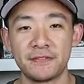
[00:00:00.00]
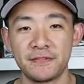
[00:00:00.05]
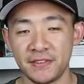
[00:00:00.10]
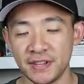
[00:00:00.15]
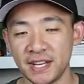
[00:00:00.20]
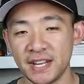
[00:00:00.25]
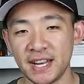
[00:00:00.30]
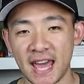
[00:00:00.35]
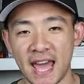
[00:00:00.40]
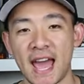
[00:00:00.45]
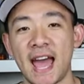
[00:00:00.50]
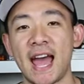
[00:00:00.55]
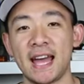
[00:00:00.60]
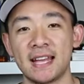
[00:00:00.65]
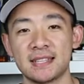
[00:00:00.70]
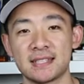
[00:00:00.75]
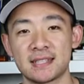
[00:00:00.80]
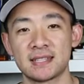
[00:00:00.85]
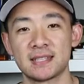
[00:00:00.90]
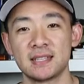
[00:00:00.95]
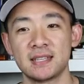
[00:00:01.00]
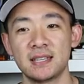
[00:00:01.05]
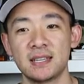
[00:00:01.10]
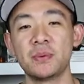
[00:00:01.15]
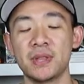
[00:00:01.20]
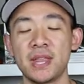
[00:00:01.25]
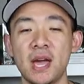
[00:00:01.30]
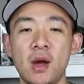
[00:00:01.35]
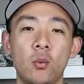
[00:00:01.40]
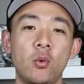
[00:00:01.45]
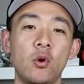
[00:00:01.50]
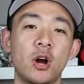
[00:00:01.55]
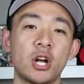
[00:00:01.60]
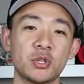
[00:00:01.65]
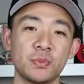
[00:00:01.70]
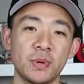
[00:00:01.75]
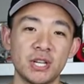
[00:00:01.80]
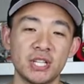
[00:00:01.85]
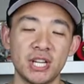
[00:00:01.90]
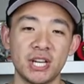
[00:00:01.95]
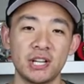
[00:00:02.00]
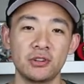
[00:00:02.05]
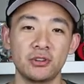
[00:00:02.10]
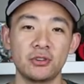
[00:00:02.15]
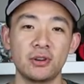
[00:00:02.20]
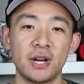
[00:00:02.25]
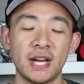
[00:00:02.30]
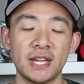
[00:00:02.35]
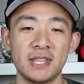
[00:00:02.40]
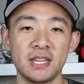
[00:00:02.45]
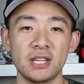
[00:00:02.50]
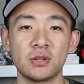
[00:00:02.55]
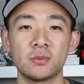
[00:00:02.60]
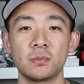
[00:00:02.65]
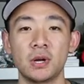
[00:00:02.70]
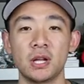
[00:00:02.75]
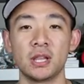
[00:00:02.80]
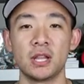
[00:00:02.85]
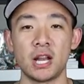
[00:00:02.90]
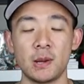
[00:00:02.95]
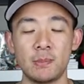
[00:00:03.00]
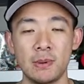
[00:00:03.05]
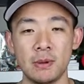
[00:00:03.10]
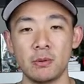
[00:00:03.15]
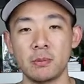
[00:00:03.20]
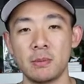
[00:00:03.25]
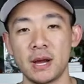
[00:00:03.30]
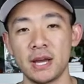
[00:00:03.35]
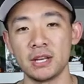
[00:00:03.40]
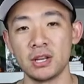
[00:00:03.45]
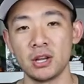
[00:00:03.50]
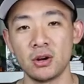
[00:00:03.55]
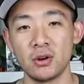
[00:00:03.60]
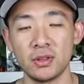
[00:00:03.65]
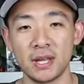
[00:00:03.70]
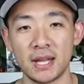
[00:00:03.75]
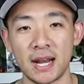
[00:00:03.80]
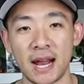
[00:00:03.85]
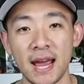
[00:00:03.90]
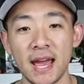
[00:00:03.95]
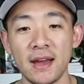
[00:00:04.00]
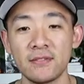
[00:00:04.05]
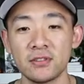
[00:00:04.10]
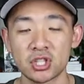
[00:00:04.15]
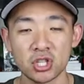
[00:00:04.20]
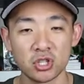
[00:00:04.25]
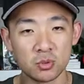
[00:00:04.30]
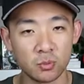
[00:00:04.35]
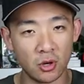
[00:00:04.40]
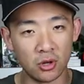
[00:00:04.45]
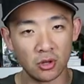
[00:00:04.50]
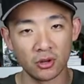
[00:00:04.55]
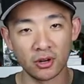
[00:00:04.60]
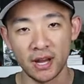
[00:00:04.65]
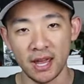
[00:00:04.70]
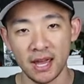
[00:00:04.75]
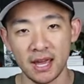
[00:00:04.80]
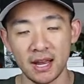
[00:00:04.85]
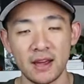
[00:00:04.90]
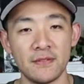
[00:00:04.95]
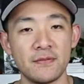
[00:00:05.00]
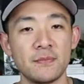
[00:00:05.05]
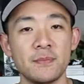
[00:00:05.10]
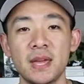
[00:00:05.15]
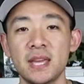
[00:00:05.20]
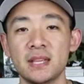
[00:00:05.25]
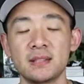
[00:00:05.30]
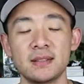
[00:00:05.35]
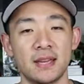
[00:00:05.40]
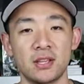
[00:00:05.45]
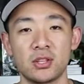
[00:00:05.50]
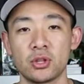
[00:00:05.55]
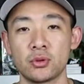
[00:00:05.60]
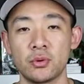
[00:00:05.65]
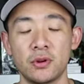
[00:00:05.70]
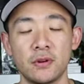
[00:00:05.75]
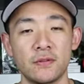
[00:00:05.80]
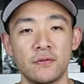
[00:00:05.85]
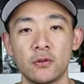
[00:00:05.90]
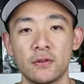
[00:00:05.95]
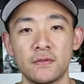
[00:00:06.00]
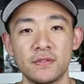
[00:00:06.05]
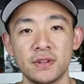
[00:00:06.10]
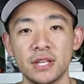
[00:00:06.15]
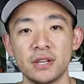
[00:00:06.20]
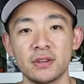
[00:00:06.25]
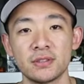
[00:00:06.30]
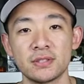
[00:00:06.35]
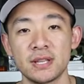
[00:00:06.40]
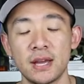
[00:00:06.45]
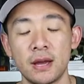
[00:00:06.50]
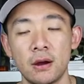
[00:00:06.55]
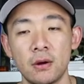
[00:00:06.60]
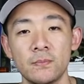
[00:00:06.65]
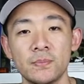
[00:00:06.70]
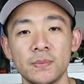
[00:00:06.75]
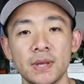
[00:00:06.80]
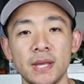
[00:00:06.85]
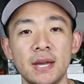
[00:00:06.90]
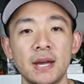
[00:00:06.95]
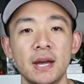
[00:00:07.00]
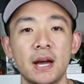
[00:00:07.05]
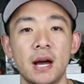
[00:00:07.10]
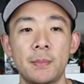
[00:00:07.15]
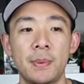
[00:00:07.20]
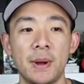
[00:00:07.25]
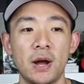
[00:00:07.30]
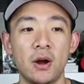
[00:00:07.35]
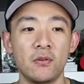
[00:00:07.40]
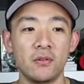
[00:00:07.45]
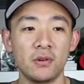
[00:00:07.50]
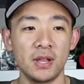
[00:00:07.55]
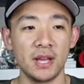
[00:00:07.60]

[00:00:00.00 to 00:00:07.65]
fitted hats. People that watch my channel, I think a lot of people might know that I have a smaller head. I've made like three or four videos now about